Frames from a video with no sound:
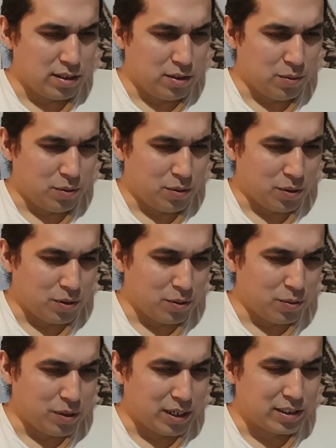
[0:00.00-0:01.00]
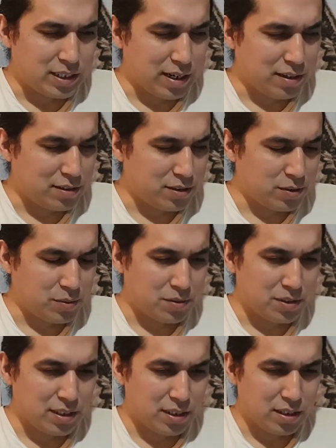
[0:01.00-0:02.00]
Do I challenge
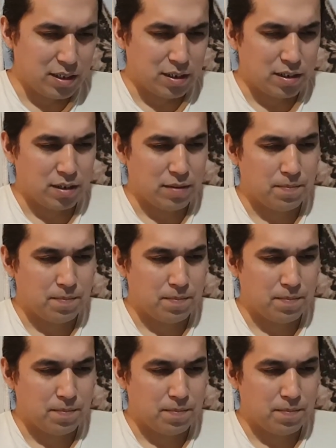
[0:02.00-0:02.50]
those thinking?